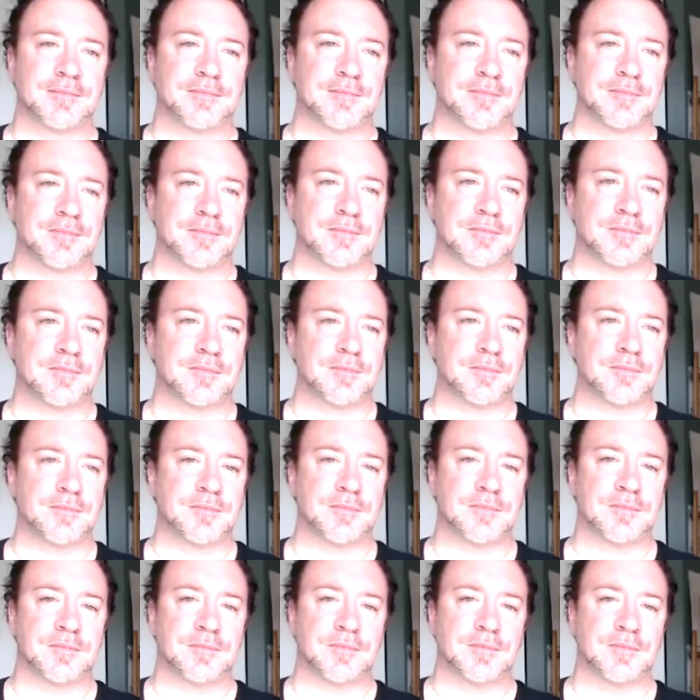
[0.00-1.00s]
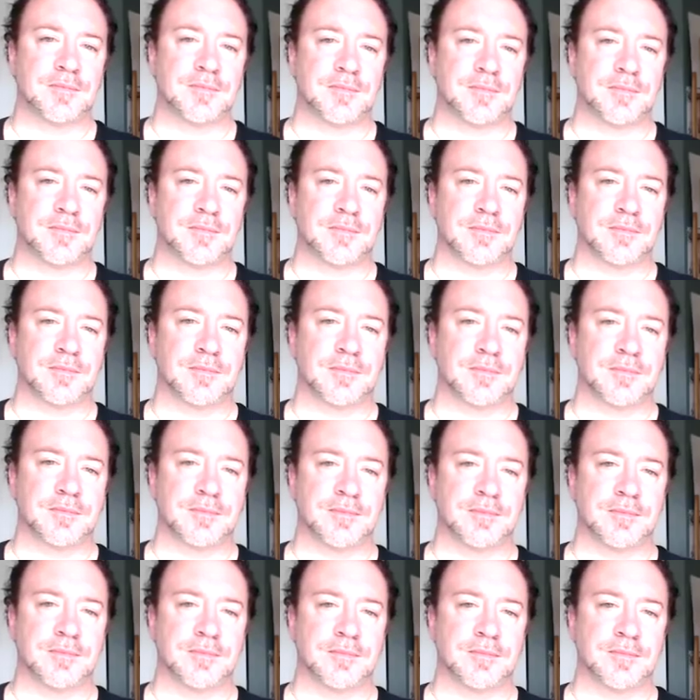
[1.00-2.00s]

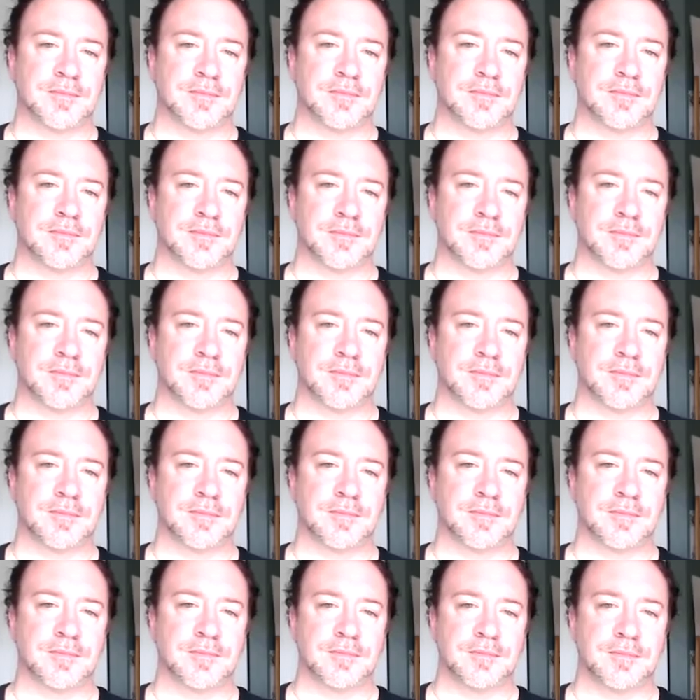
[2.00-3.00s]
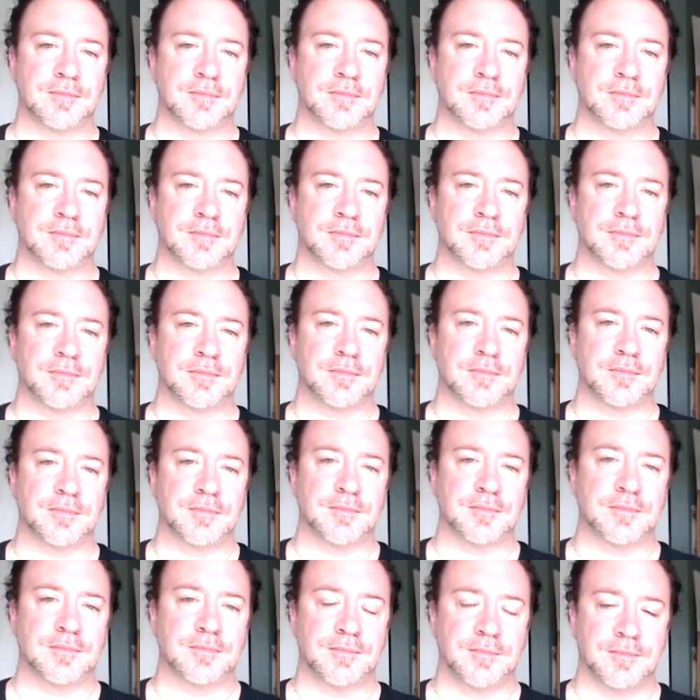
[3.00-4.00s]

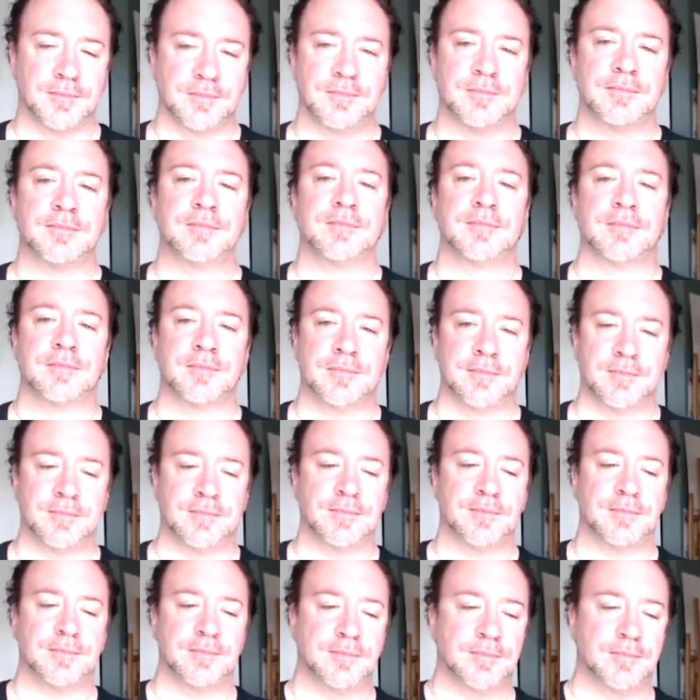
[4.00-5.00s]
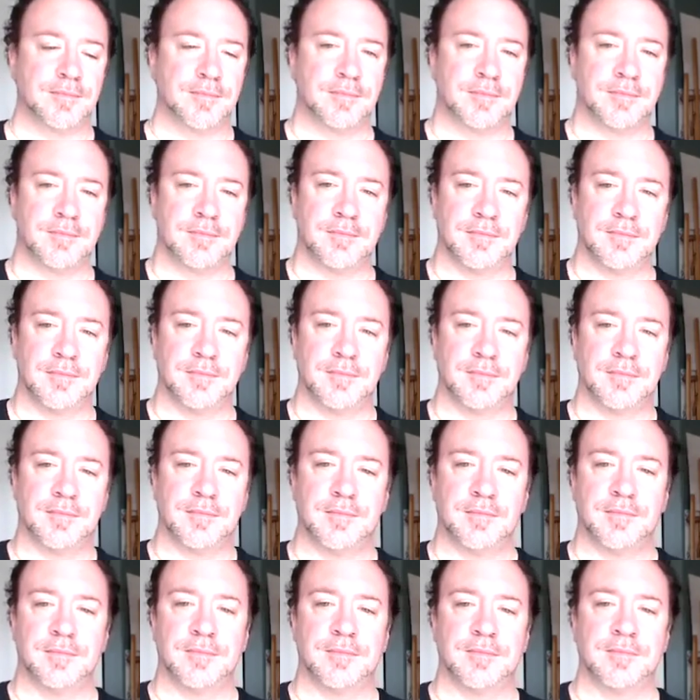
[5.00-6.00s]

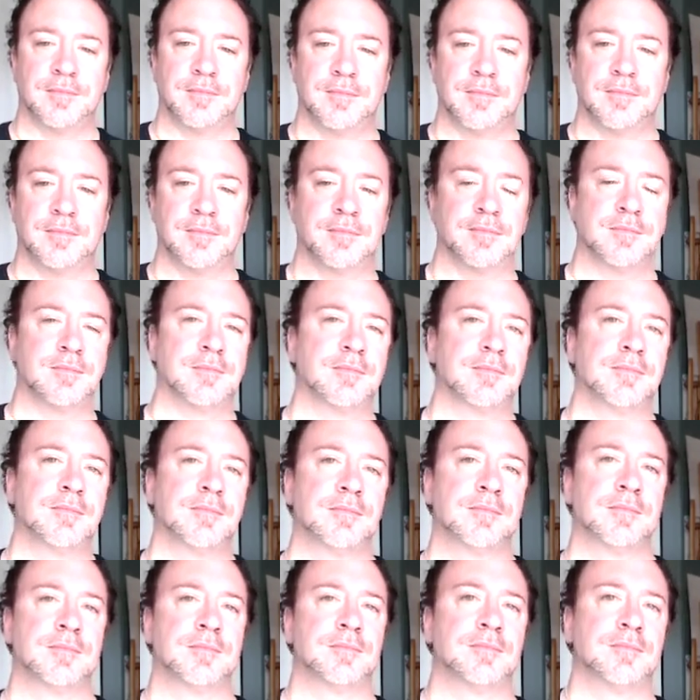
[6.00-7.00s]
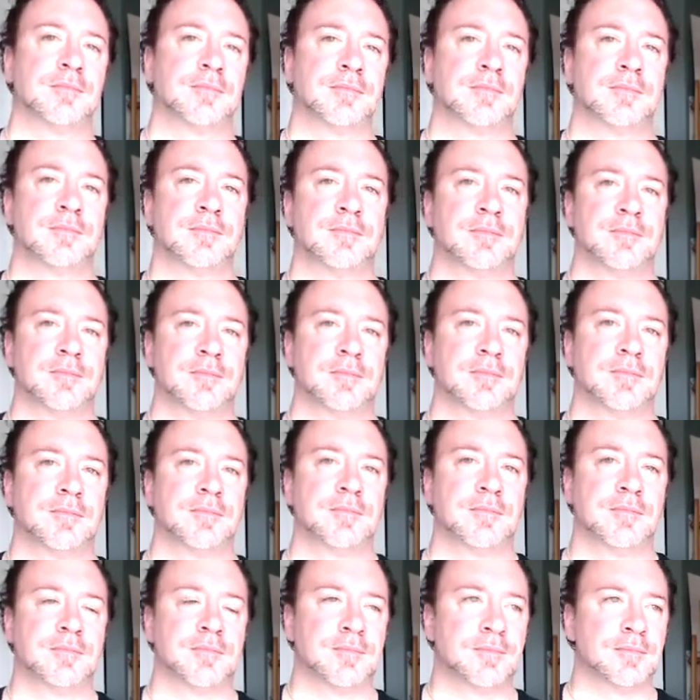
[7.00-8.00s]
This person isn't speaking.